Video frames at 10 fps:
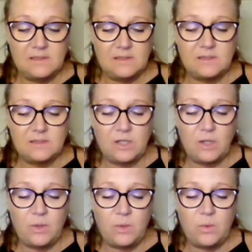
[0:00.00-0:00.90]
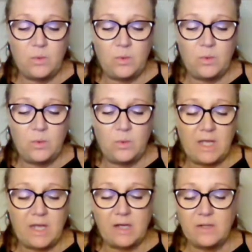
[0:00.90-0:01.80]
So,
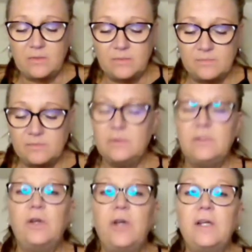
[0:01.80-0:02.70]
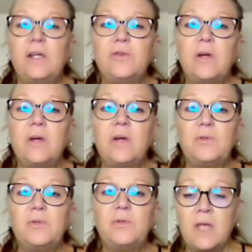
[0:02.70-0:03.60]
yeah, you're not in trouble.
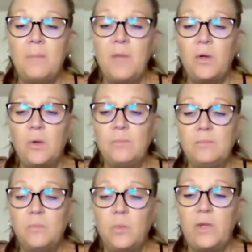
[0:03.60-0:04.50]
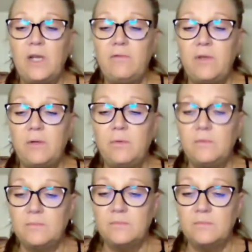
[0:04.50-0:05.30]
Come home. We love you.